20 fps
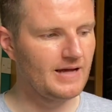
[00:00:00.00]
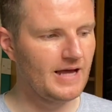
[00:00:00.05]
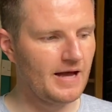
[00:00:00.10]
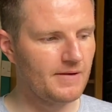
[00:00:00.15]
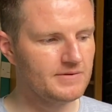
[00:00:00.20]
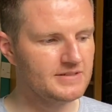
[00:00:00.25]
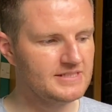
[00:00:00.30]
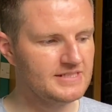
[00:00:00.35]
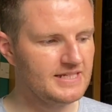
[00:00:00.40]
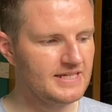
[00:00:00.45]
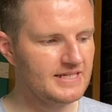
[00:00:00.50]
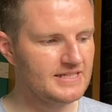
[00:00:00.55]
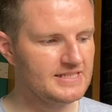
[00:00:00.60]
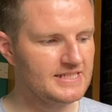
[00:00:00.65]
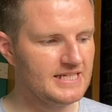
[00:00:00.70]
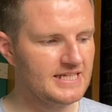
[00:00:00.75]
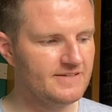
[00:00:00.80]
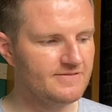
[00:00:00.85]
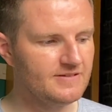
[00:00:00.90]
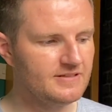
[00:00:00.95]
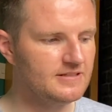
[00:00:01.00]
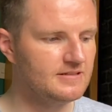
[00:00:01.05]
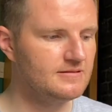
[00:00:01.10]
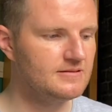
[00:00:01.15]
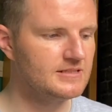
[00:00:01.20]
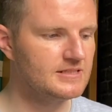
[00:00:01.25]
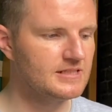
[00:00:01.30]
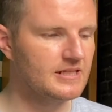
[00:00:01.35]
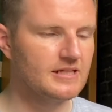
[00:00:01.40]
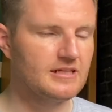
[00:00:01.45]
would say it's even
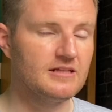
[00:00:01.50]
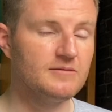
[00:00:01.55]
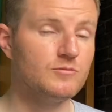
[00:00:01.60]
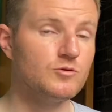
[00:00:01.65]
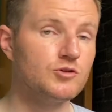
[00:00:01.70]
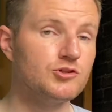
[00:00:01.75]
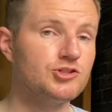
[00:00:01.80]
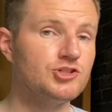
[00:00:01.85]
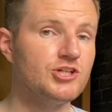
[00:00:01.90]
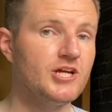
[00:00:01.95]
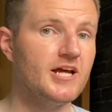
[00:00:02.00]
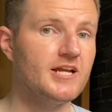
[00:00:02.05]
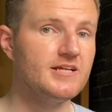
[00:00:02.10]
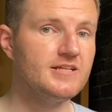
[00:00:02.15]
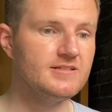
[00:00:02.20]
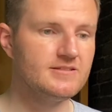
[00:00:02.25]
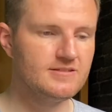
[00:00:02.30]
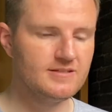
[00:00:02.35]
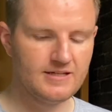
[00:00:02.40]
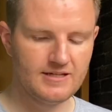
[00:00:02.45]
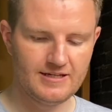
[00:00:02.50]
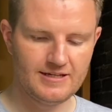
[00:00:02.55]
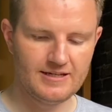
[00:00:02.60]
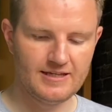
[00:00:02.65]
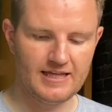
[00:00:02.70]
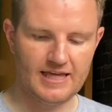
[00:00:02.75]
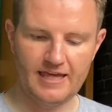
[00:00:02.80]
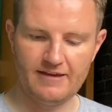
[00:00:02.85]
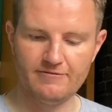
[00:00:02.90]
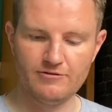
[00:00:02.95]
slightly more sherried,
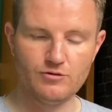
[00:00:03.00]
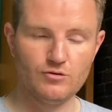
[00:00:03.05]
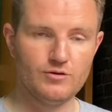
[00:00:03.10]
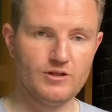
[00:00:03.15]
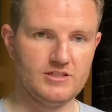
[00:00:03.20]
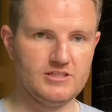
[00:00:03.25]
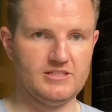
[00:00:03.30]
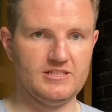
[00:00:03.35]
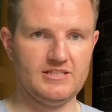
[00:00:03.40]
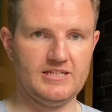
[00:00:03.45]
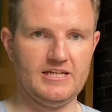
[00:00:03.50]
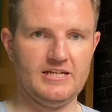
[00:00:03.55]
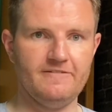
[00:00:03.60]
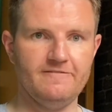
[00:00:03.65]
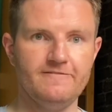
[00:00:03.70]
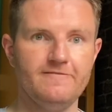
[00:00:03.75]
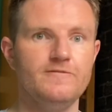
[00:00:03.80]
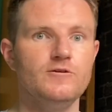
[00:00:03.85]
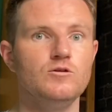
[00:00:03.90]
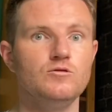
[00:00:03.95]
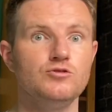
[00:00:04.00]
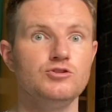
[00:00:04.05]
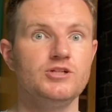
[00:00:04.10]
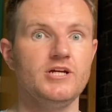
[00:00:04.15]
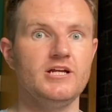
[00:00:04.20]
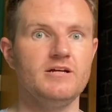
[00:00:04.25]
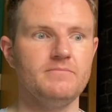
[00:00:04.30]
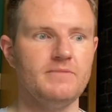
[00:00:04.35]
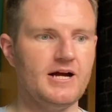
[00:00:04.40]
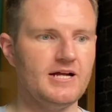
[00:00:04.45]
even though this is a kind of full
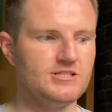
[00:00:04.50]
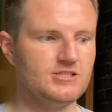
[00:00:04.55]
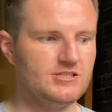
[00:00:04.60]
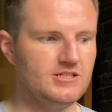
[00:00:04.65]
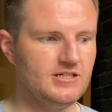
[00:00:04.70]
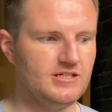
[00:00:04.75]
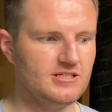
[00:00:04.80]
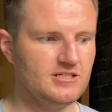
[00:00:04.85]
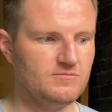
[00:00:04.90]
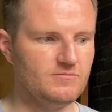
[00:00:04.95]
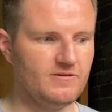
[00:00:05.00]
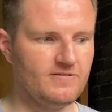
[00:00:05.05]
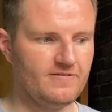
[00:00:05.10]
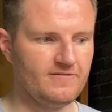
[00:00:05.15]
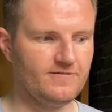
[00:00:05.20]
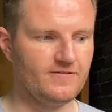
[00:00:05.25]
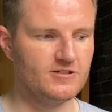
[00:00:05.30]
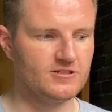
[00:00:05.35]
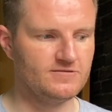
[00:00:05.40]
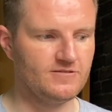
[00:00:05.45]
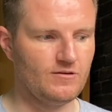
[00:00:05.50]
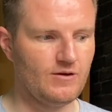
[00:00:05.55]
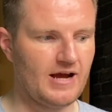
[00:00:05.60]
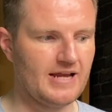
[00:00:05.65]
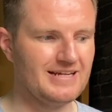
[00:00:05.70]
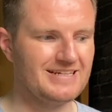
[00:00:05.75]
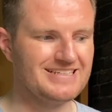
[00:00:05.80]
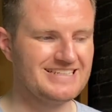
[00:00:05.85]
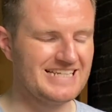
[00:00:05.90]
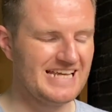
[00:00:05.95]
sherry maturation with a first fill and
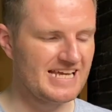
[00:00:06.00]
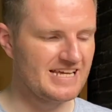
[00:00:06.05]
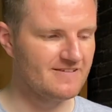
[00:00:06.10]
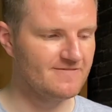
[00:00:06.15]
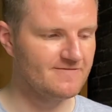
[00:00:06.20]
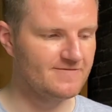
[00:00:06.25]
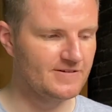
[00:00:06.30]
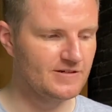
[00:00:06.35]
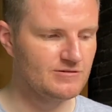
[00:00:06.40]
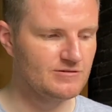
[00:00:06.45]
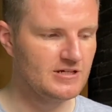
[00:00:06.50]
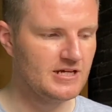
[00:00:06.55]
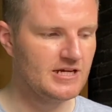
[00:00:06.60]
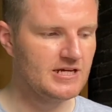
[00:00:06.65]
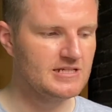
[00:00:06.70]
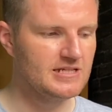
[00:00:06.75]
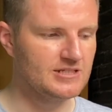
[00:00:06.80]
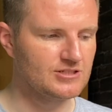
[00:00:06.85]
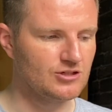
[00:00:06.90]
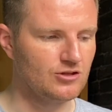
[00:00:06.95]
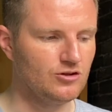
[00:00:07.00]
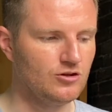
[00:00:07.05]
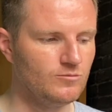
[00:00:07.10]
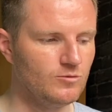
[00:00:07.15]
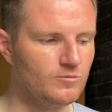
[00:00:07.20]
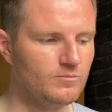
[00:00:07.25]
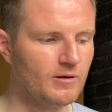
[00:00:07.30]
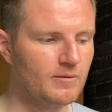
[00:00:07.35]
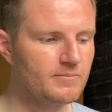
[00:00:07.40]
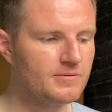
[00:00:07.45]
a second fill. It's got a lot
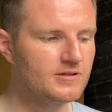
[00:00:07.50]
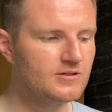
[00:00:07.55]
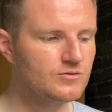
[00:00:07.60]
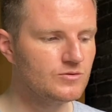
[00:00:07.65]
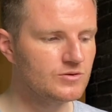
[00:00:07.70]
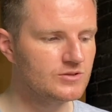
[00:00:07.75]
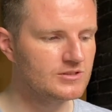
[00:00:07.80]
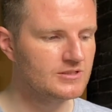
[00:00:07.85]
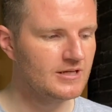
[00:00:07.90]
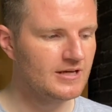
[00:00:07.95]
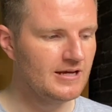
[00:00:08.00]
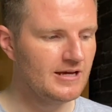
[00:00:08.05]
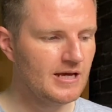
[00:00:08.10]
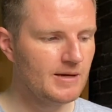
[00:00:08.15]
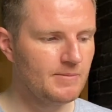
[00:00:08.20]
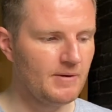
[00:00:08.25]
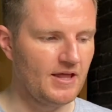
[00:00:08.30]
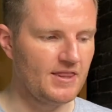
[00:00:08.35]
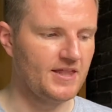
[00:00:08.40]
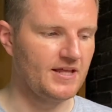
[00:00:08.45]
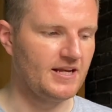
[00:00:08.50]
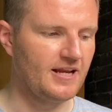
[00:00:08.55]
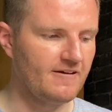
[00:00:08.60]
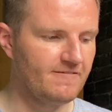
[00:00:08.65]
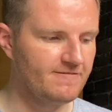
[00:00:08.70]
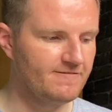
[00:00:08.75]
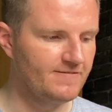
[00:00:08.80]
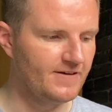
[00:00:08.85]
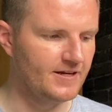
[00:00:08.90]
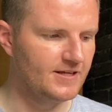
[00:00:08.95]
more bourbon notes, but I think that
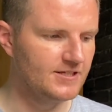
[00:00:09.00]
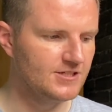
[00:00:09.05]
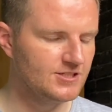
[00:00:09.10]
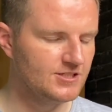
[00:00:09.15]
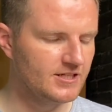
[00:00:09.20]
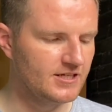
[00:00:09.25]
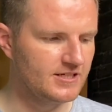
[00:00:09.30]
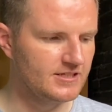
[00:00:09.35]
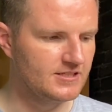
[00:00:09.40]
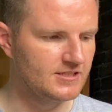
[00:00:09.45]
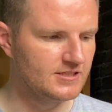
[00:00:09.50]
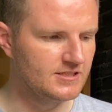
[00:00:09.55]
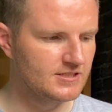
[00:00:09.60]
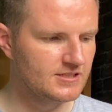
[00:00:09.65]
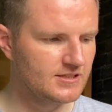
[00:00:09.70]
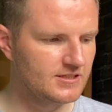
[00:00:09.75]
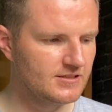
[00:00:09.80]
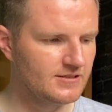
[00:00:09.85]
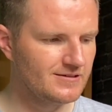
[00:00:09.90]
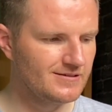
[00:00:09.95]
finish is